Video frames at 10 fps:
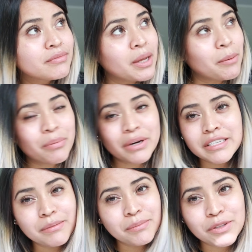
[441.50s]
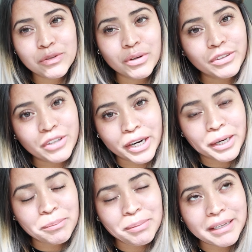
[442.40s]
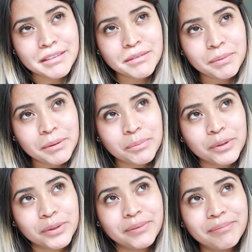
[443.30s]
It brings me to a dark place, people.